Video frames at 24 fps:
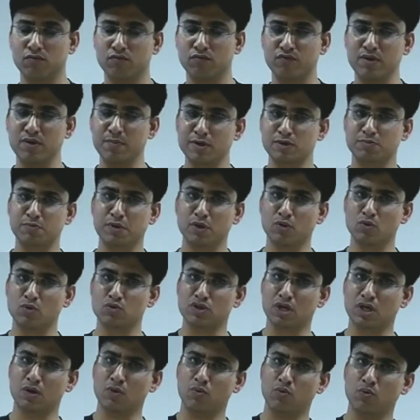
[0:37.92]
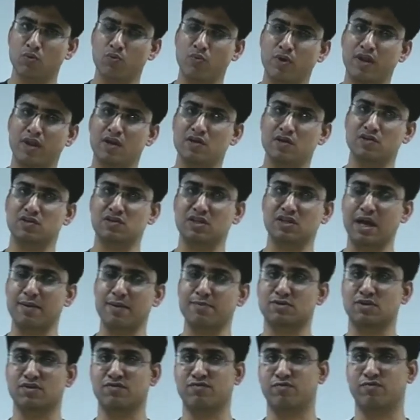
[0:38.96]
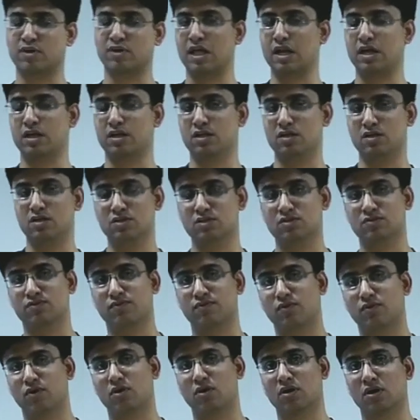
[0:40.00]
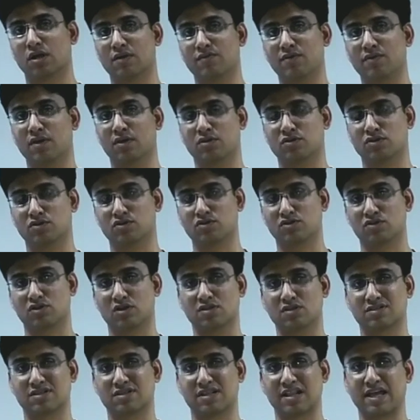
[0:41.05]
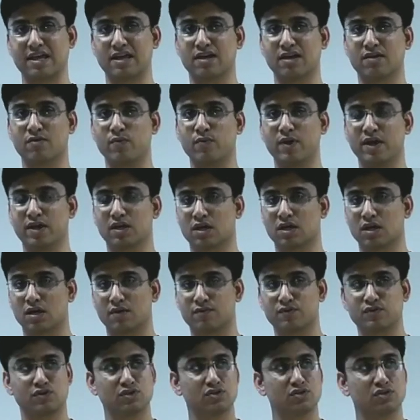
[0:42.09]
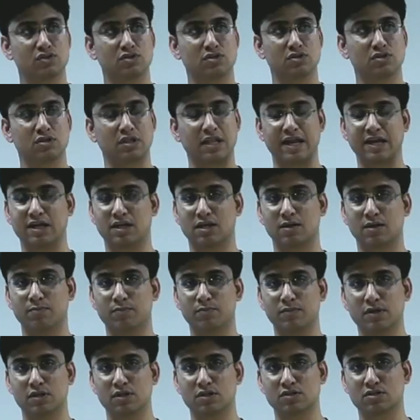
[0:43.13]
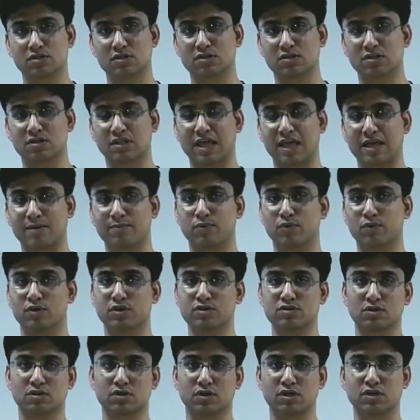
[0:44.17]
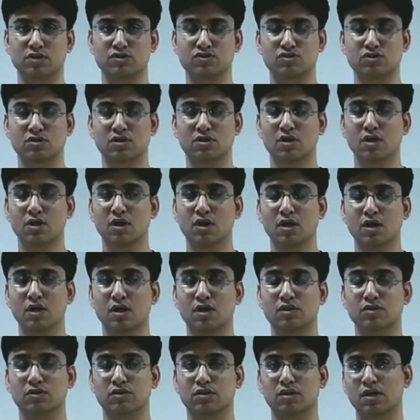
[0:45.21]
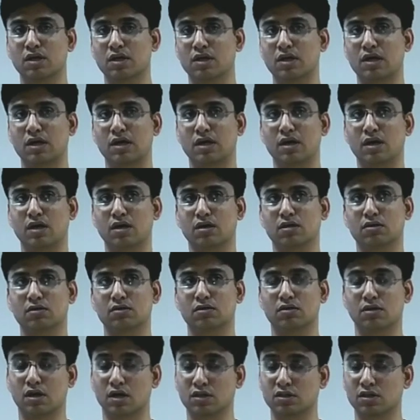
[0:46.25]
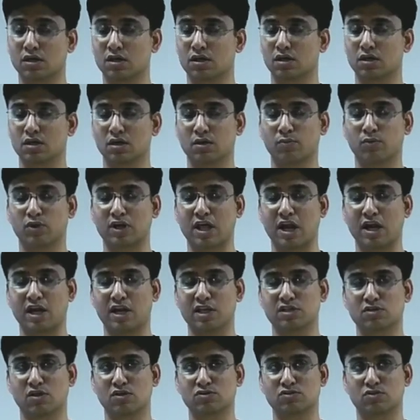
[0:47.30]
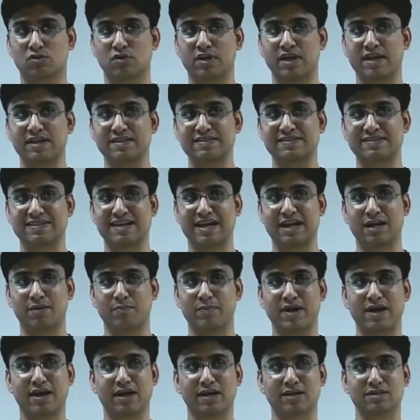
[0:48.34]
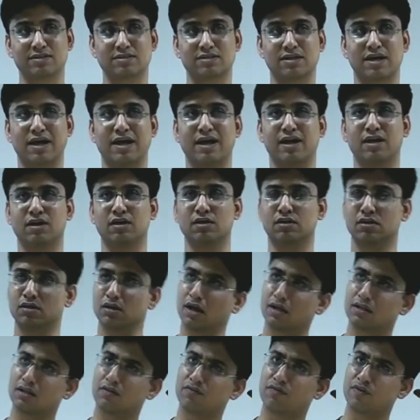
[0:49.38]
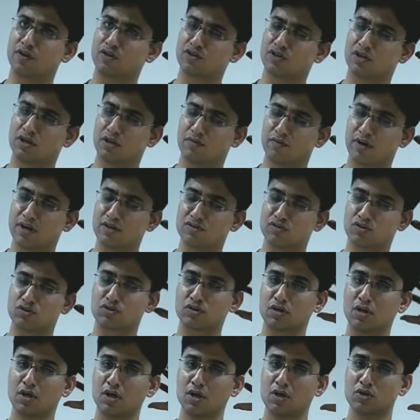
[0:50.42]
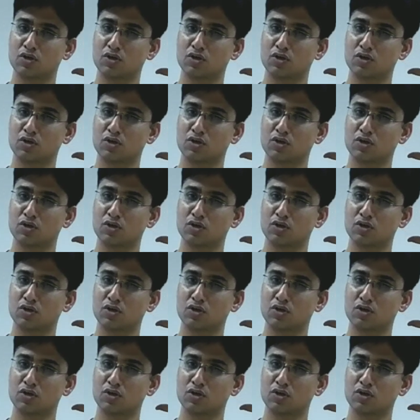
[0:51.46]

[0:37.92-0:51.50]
we must be using various types of modalities for giving resistance, like weight cuffs, like dumbbells, like pulley circuits. There are other modalities also, like sandbags and other friction devices.